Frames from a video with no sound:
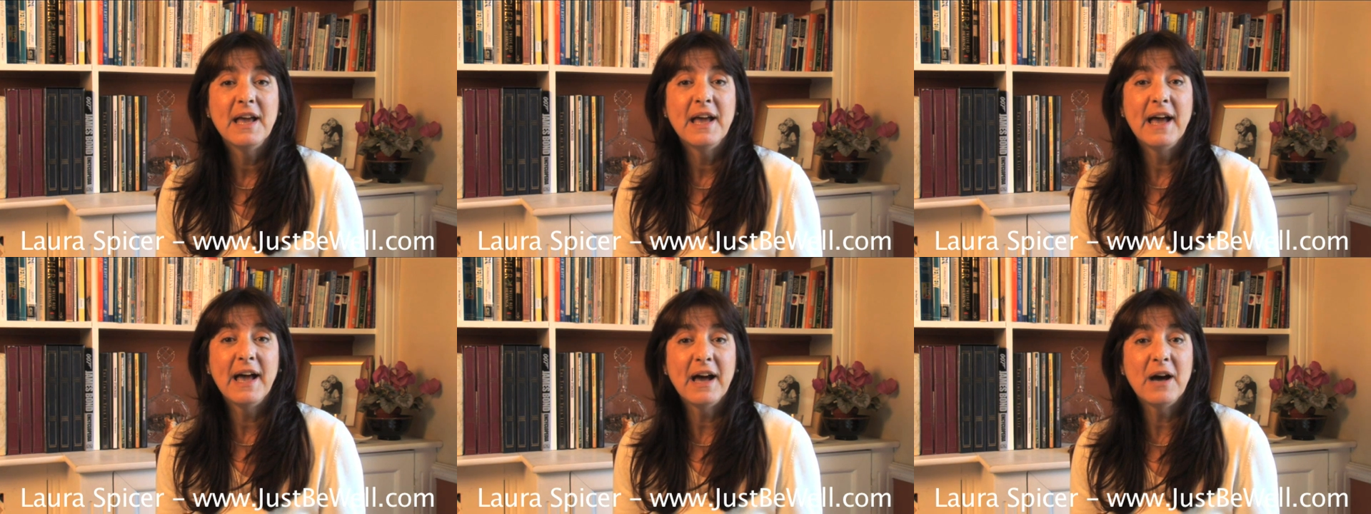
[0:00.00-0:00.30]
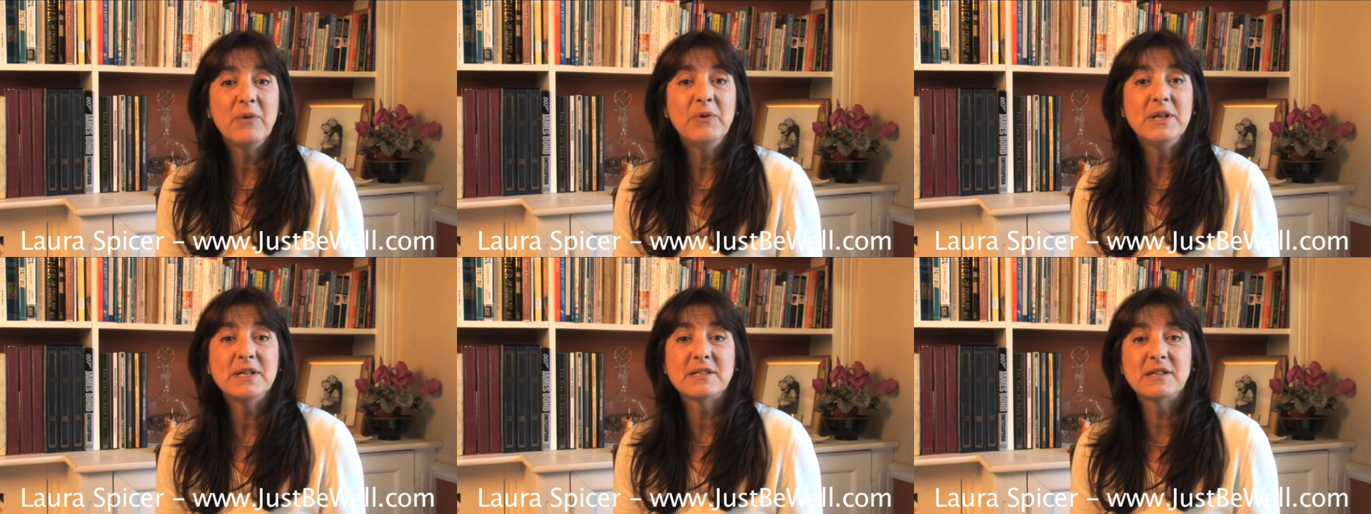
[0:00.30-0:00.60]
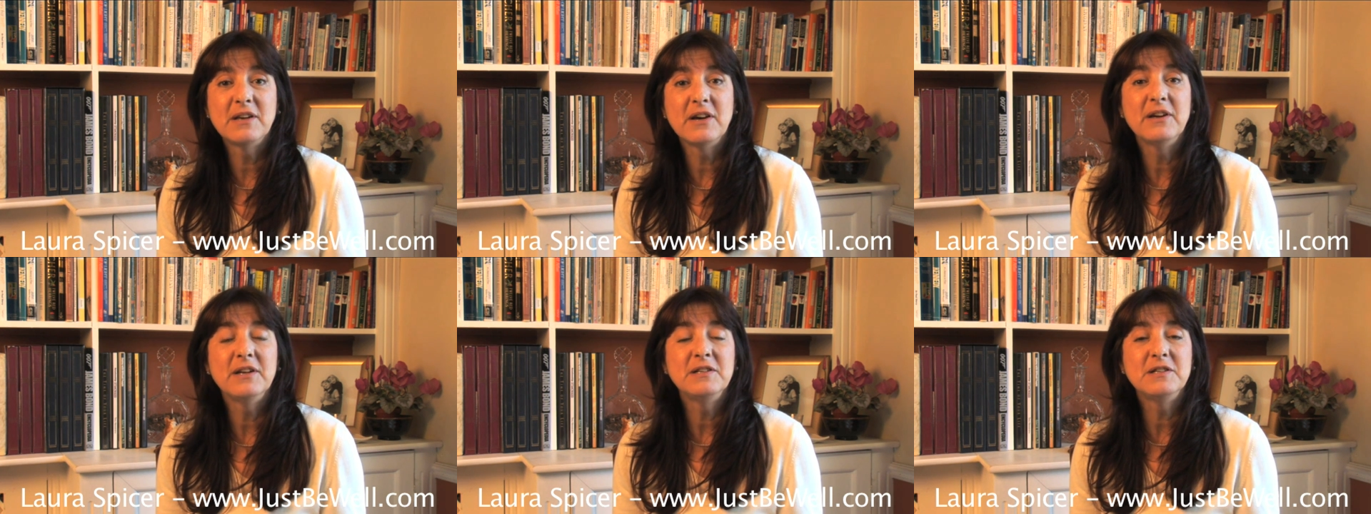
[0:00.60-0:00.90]
how it's
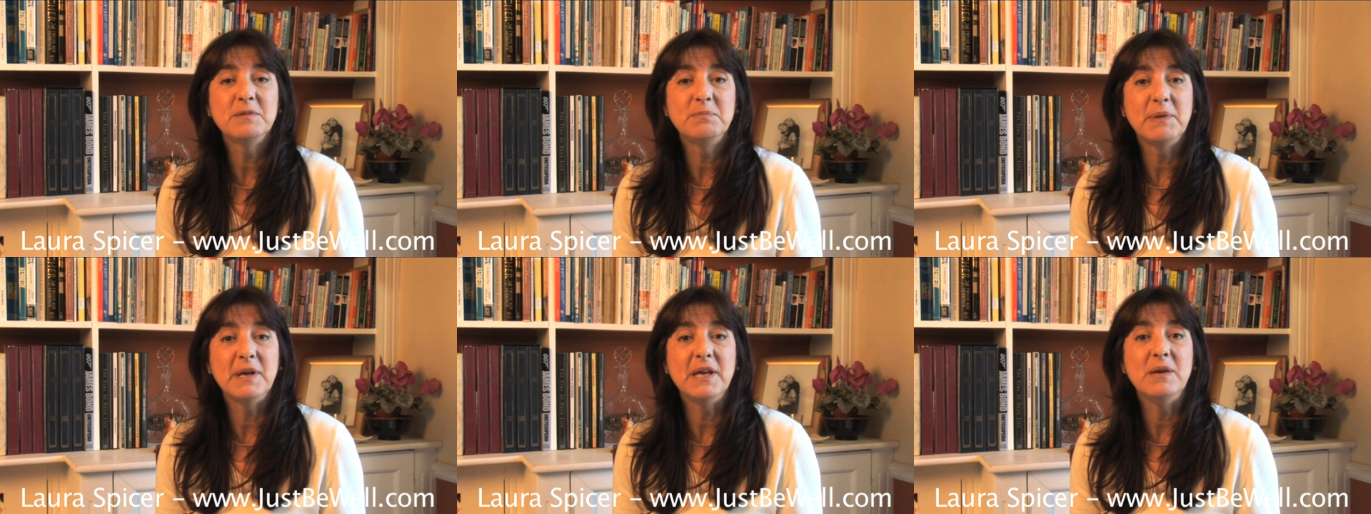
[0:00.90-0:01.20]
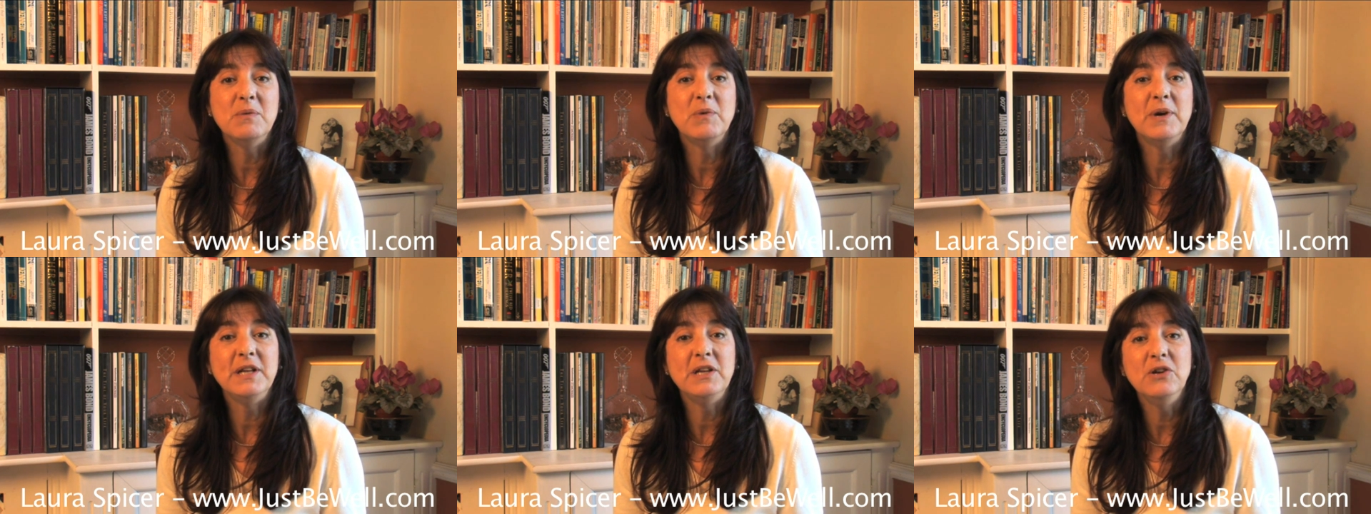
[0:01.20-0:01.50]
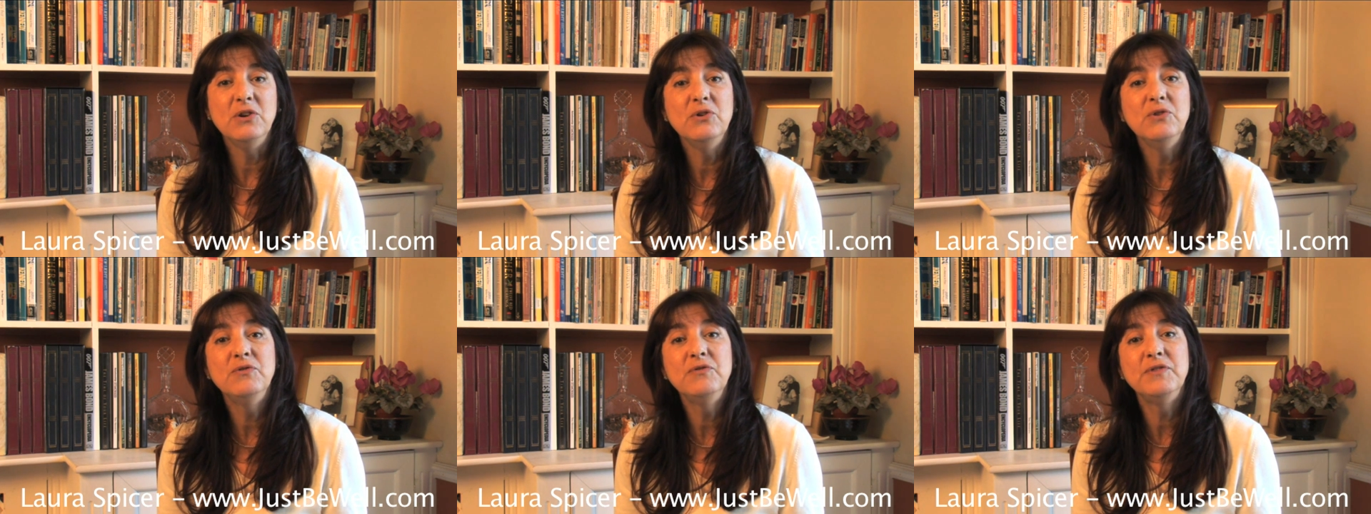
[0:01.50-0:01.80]
going to be when
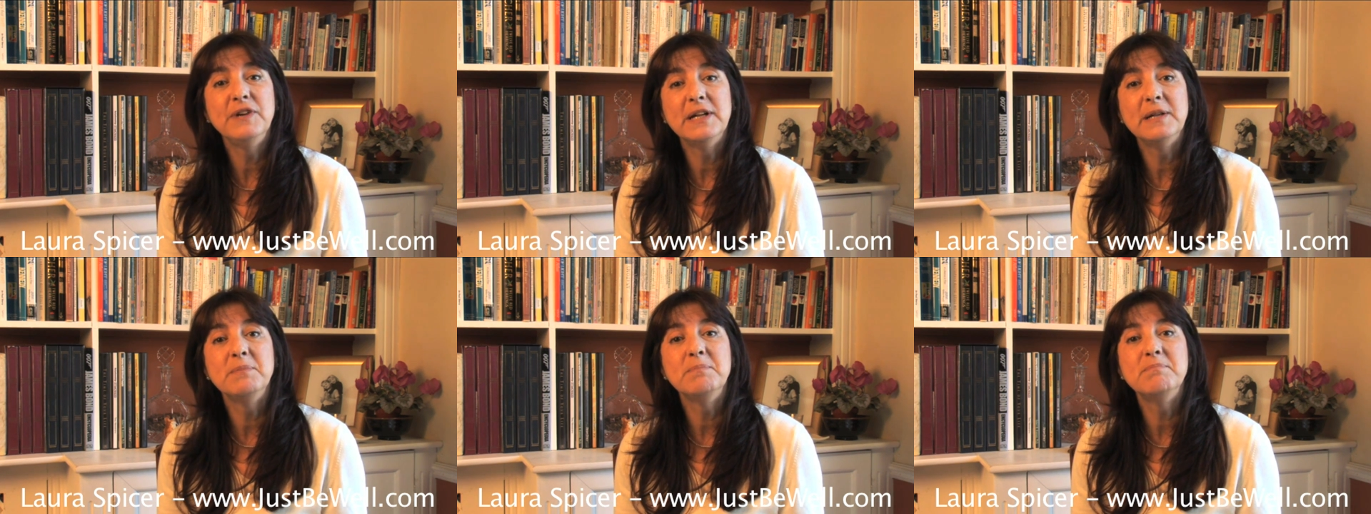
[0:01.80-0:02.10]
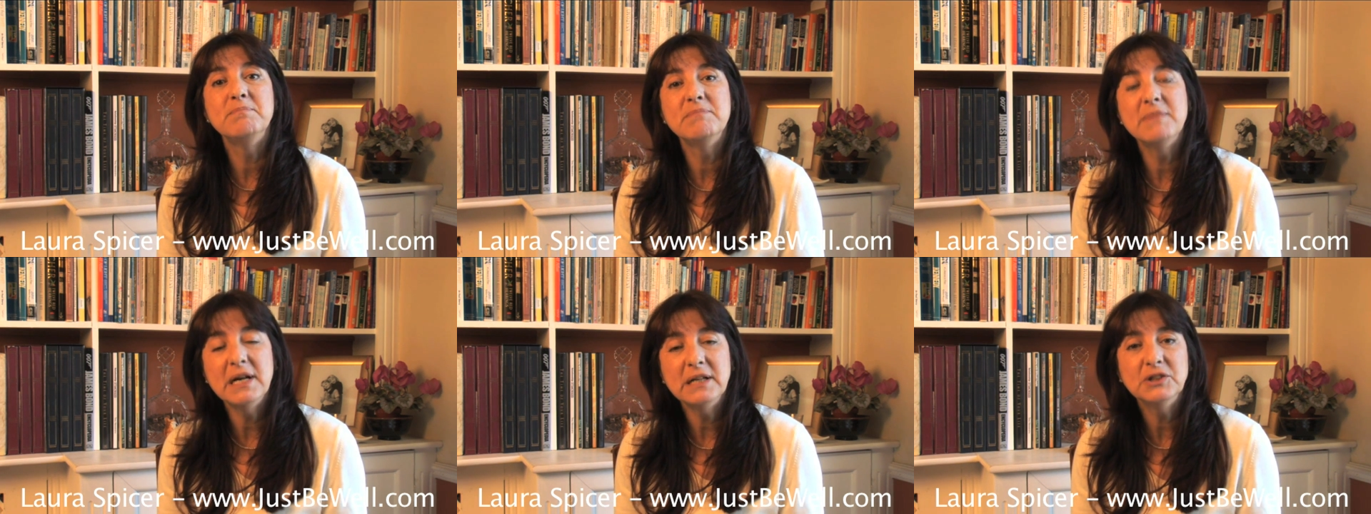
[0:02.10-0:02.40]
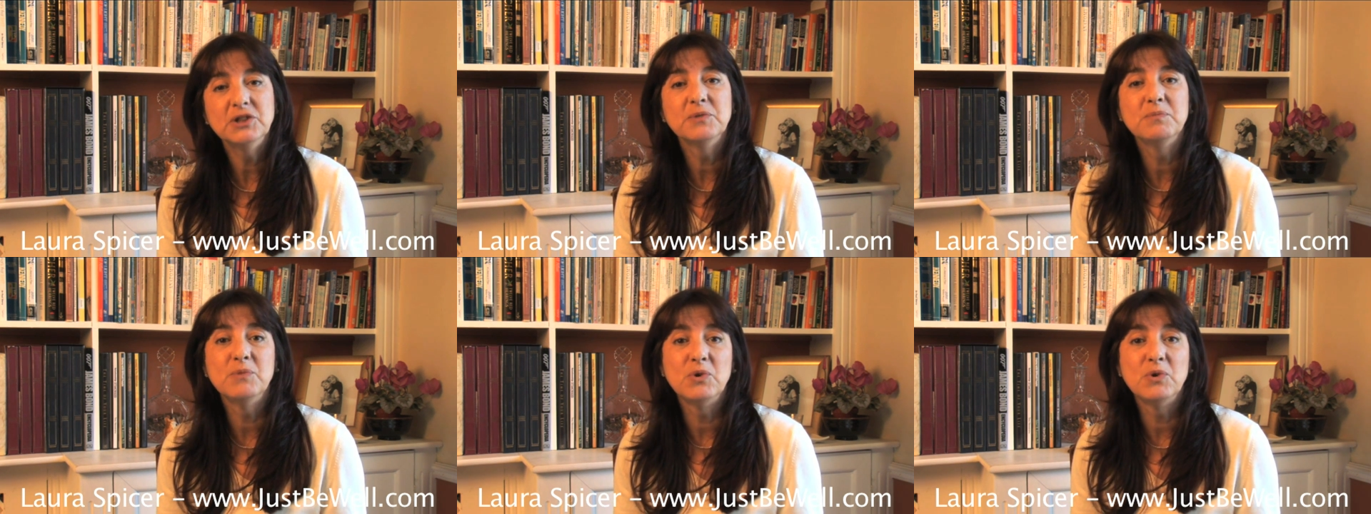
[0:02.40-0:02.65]
you feel much